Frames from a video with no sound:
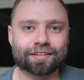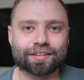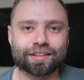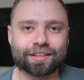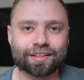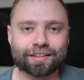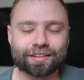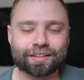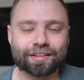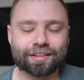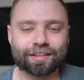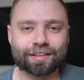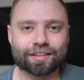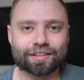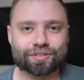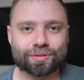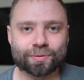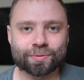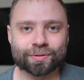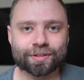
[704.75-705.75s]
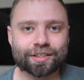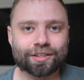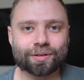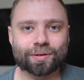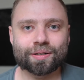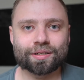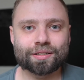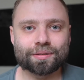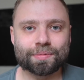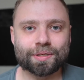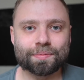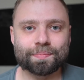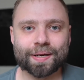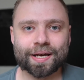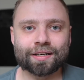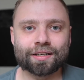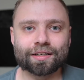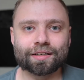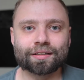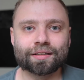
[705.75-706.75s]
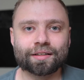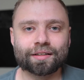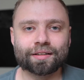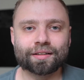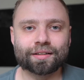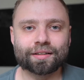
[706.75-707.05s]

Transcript: Like it's only going to be better